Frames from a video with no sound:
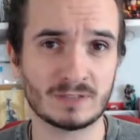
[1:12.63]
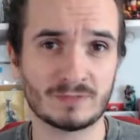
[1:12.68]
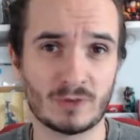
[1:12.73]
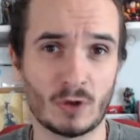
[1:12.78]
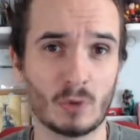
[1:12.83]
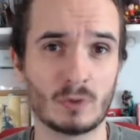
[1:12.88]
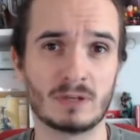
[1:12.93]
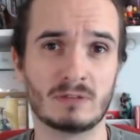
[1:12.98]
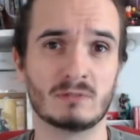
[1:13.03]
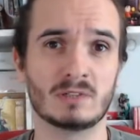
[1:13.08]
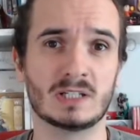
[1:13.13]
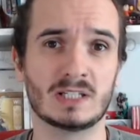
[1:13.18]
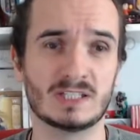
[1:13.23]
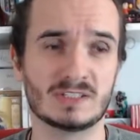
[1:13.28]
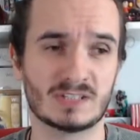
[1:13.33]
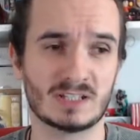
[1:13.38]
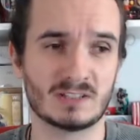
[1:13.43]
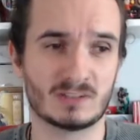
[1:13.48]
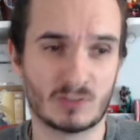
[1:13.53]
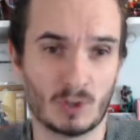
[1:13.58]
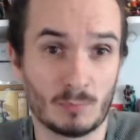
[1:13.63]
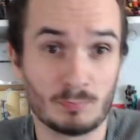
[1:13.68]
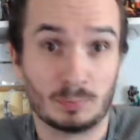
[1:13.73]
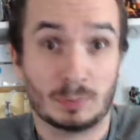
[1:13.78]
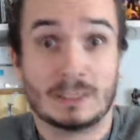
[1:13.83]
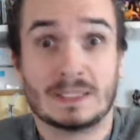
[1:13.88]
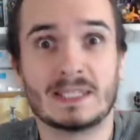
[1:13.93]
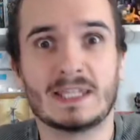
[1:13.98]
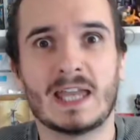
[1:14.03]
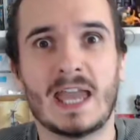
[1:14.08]
for only releasing
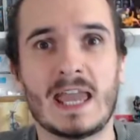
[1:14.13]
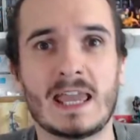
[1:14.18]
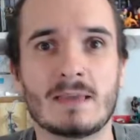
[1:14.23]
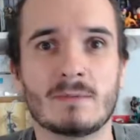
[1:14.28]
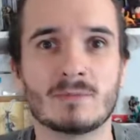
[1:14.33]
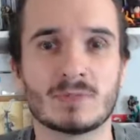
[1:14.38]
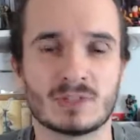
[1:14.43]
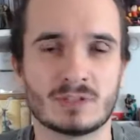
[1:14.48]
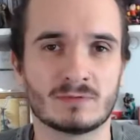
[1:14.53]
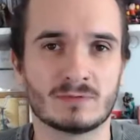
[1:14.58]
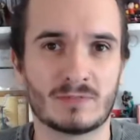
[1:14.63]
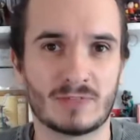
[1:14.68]
complete games and